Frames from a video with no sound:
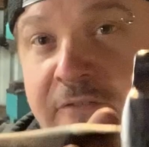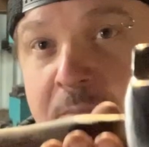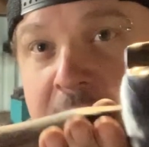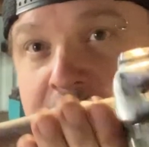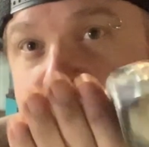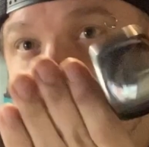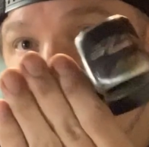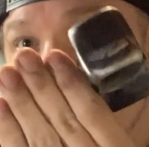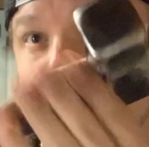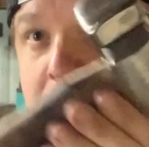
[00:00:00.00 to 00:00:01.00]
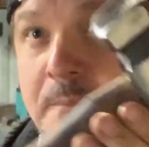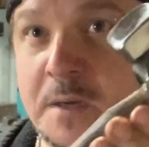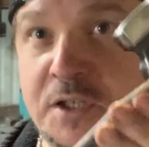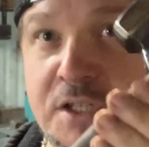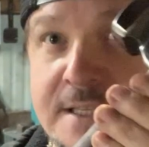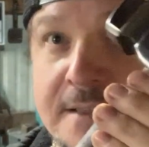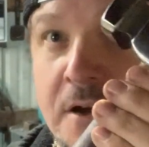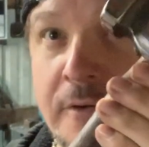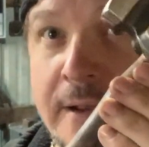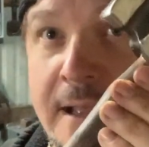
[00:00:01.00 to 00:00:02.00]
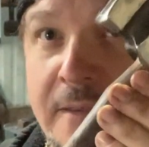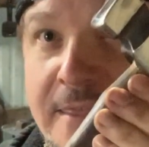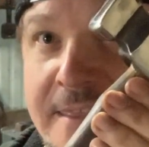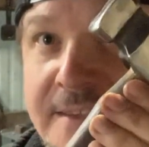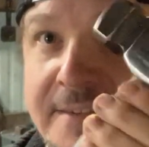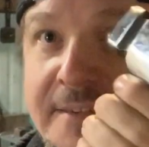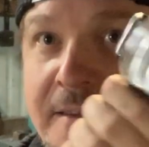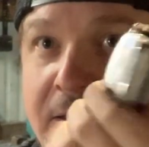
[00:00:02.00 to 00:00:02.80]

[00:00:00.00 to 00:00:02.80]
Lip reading: mailed it out yet, but she's going out this